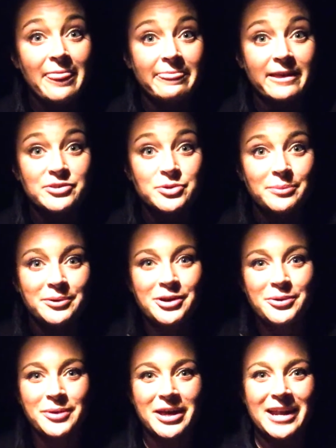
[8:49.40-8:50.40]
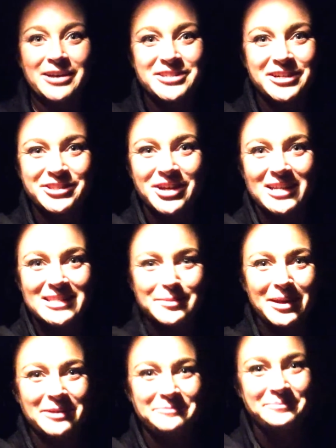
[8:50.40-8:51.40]
that's what I'm gonna do, and I'll talk to you guys in a
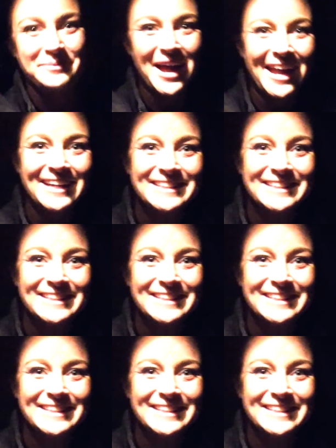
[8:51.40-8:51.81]
minute. Bye.